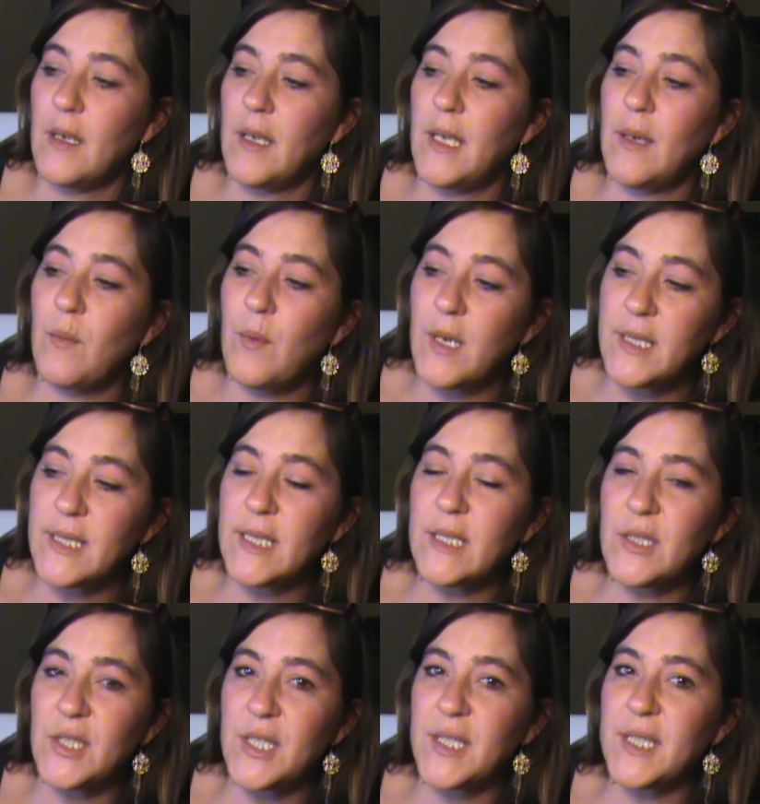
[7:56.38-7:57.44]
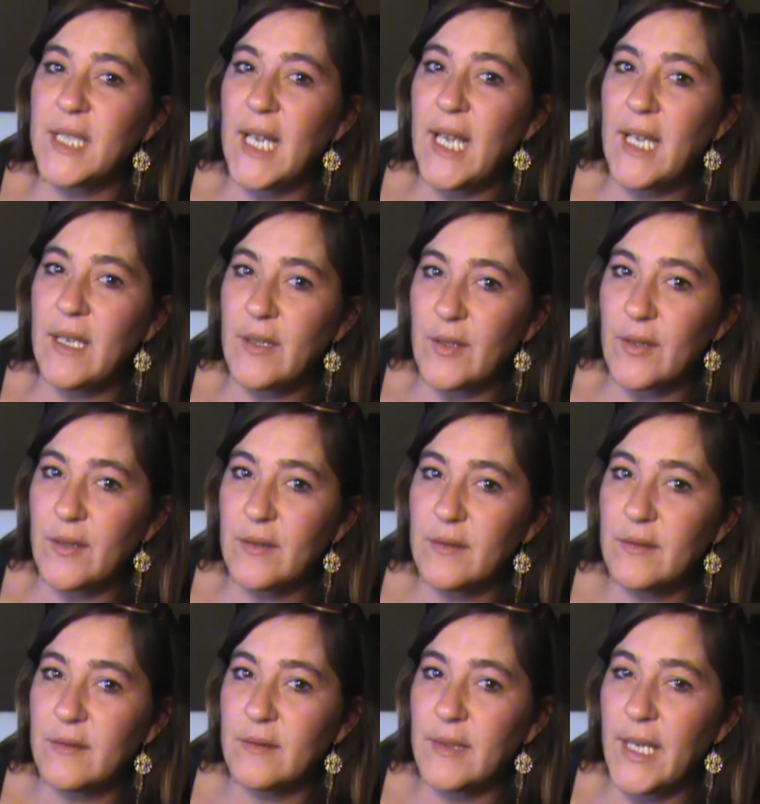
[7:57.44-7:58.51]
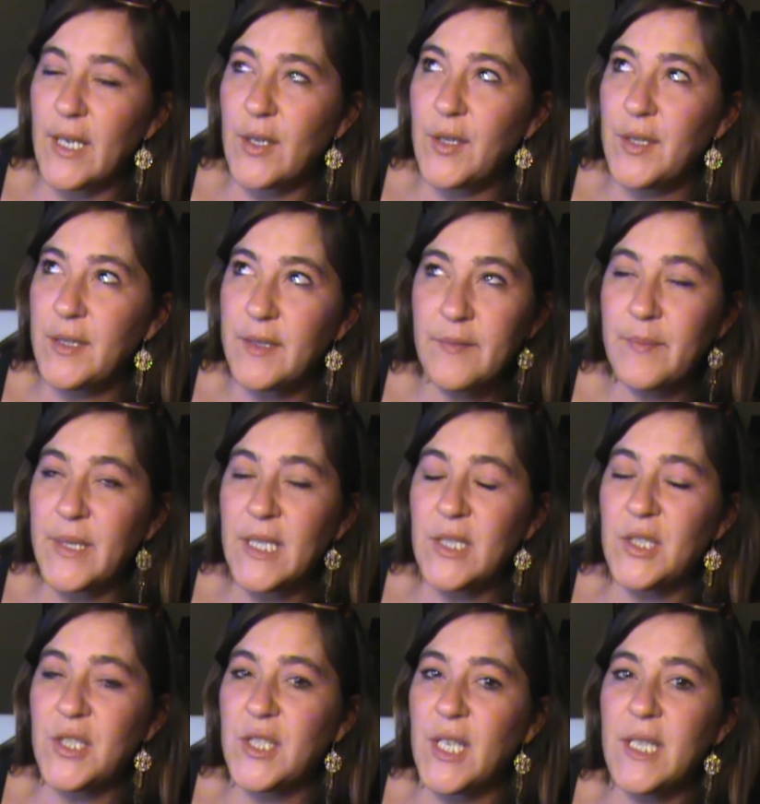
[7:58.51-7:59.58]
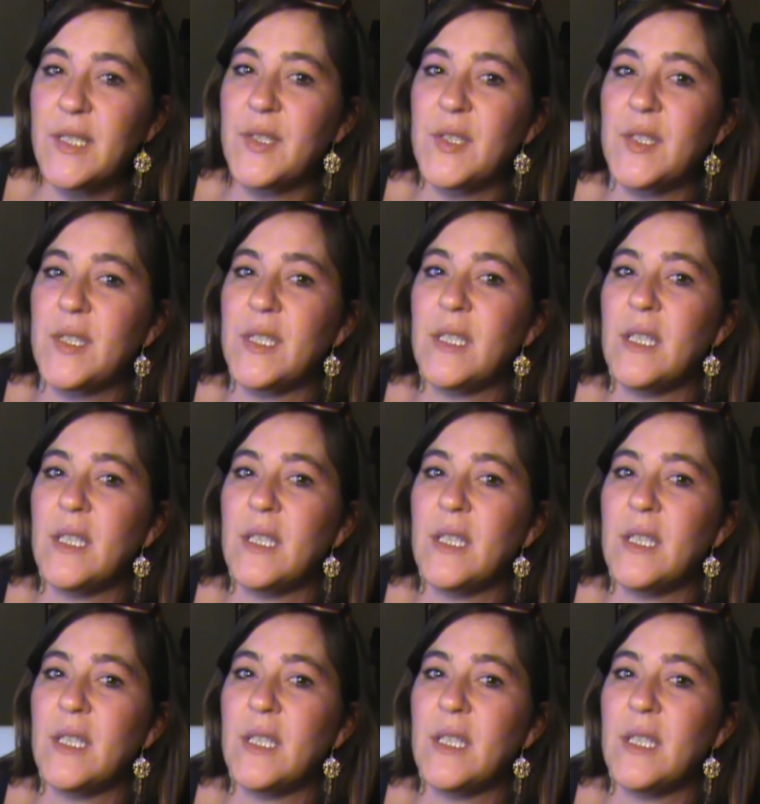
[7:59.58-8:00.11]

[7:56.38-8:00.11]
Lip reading: it wasn't just anger. It couldn't have been just,